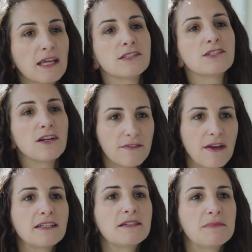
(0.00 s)
It can start
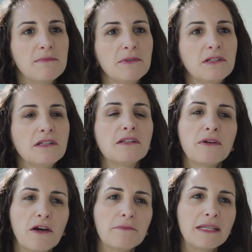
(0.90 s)
affecting people
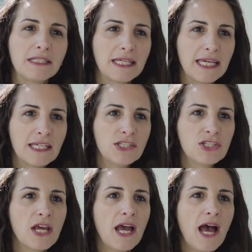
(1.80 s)
around middle age,
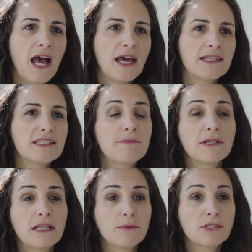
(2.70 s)
and it
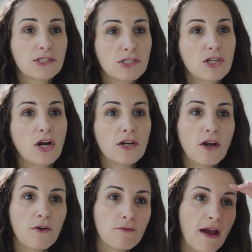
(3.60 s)
typically will start
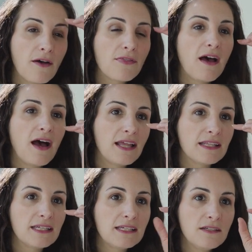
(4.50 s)
around the
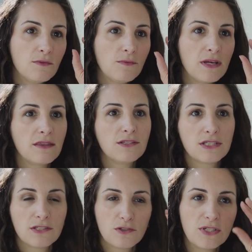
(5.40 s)
eyelid with
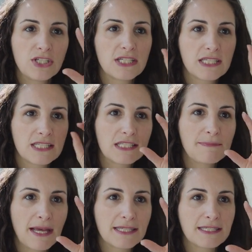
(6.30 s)
just twitches and
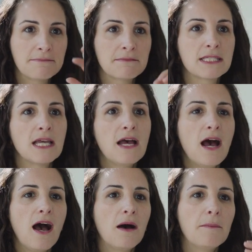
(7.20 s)
spasms,
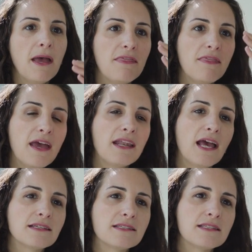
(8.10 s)
and then
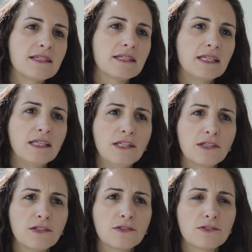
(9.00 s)
as the
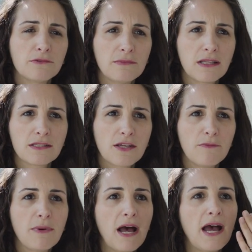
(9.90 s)
years or months go
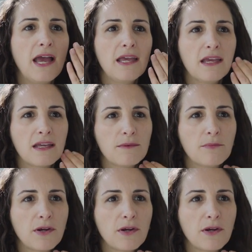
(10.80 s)
by, it can